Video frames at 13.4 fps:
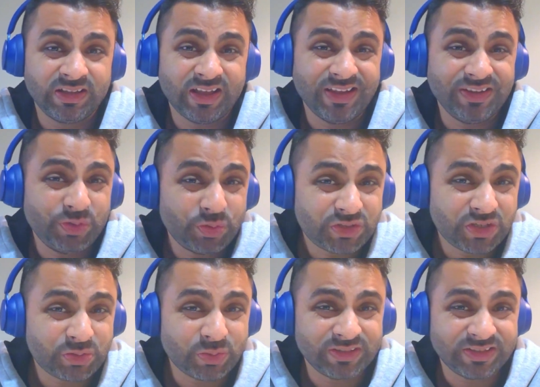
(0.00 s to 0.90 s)
I used it
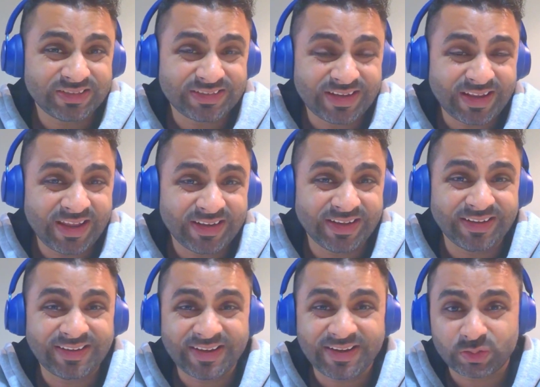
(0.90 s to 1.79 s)
to understand and
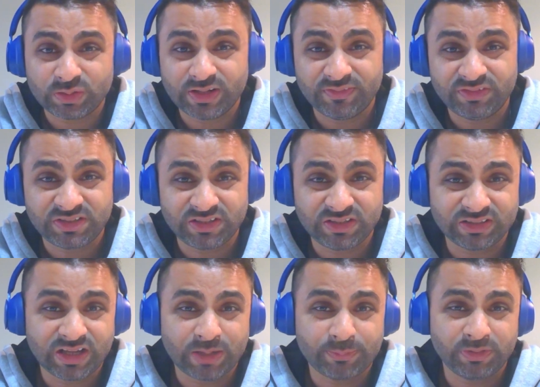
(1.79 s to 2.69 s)
tackle every single
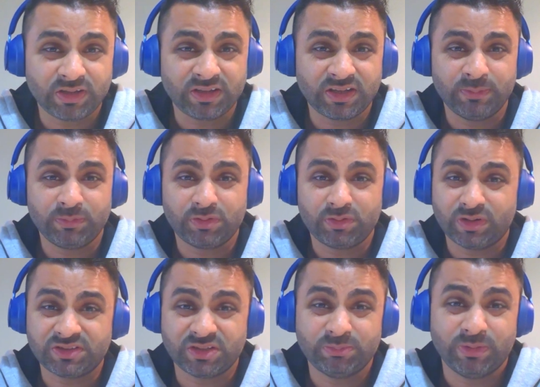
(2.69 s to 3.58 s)
topic I came
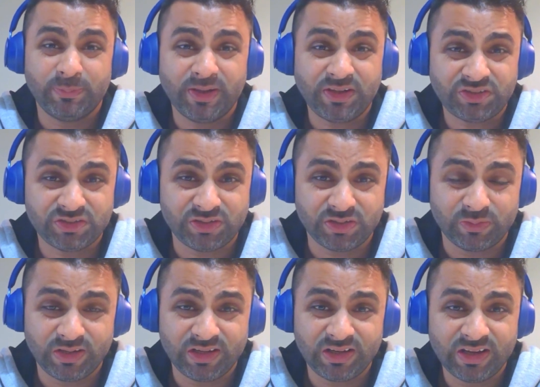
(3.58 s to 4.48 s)
across in my master's
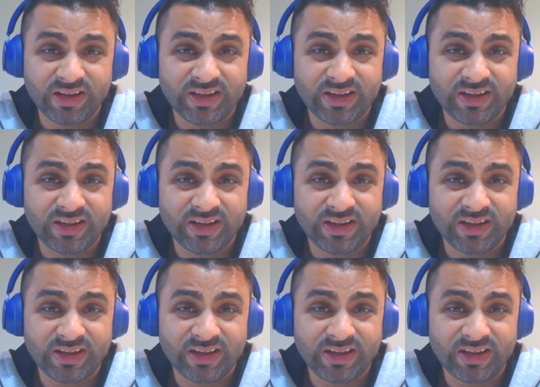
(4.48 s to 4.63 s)
degree.